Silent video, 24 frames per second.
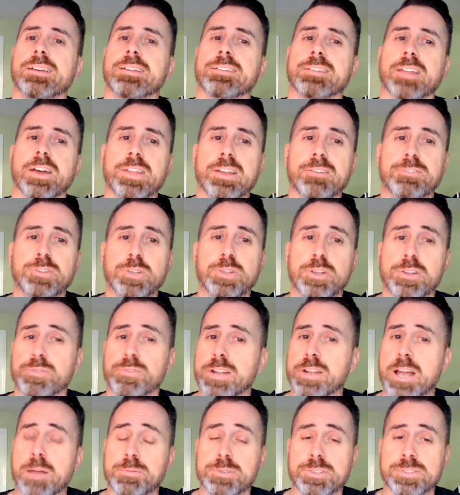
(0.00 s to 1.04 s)
Now they have two
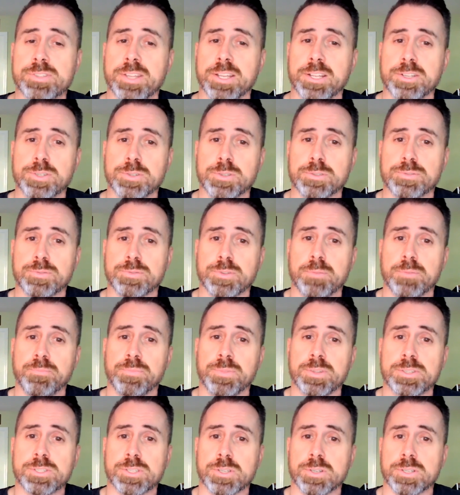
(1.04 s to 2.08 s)
different options they could choose from.
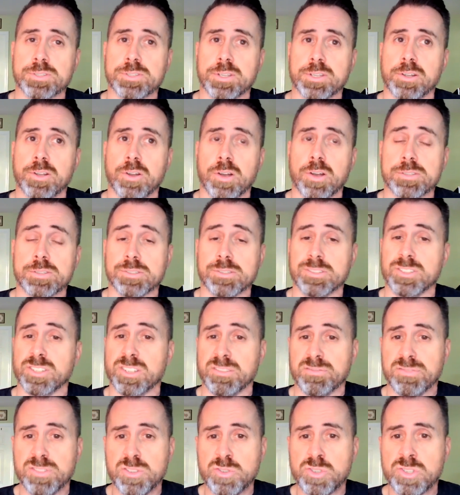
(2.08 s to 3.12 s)
So it's going to cause a little
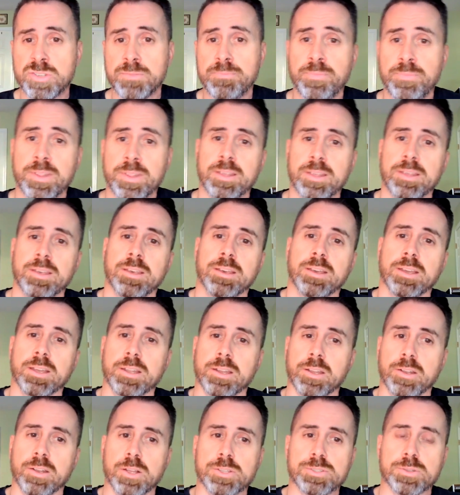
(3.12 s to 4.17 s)
confusion,
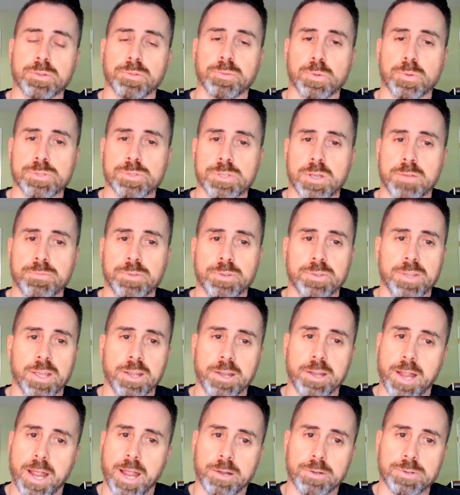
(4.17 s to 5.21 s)
and it also throws off your
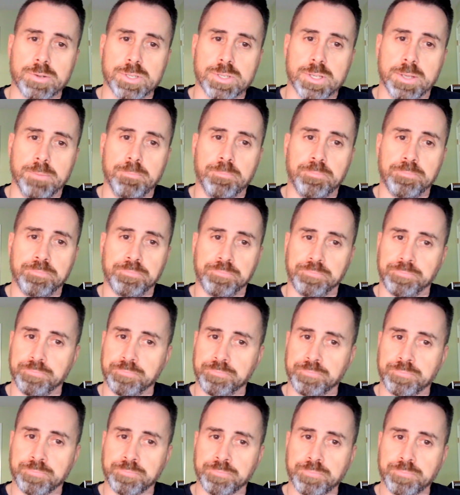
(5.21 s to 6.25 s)
data accuracy.
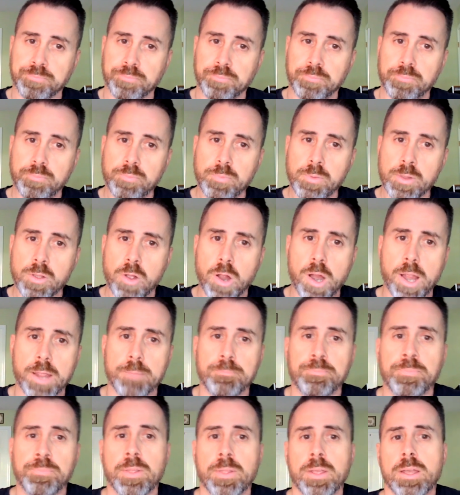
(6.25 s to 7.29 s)
All right.
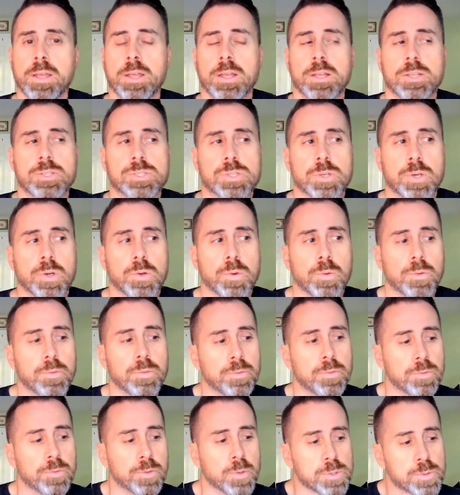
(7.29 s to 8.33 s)
So
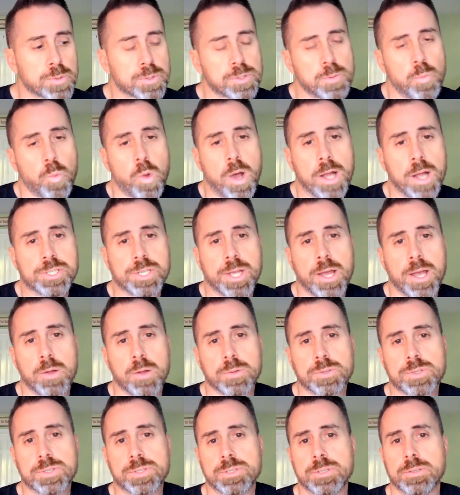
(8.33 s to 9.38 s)
those are some watch
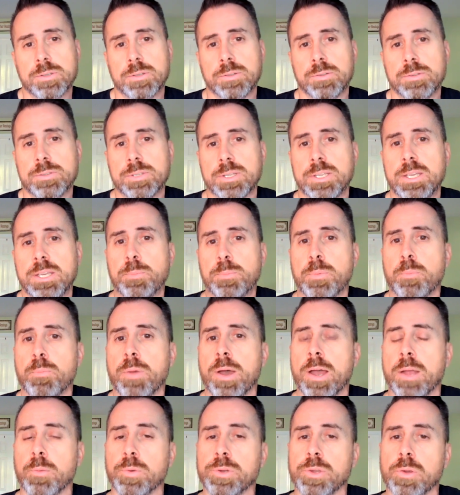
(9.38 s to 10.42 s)
outs to keep in
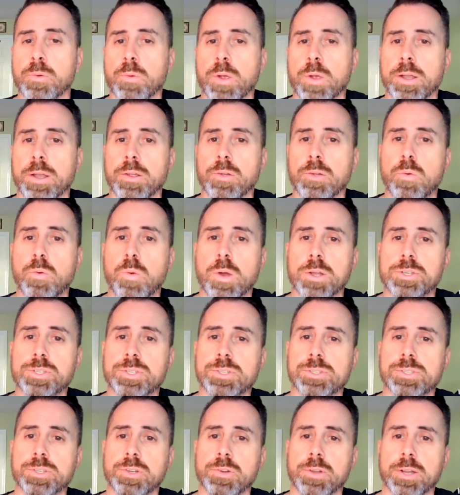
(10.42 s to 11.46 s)
mind when you're writing
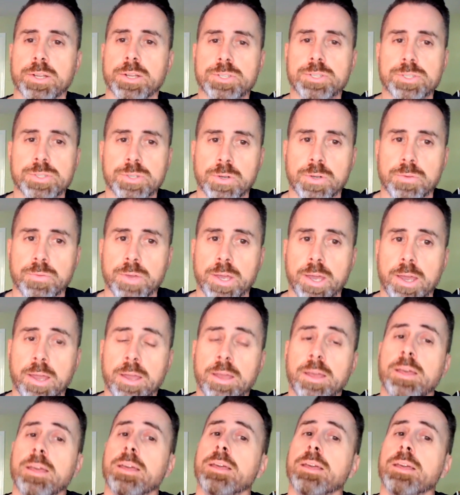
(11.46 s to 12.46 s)
questions in your next survey.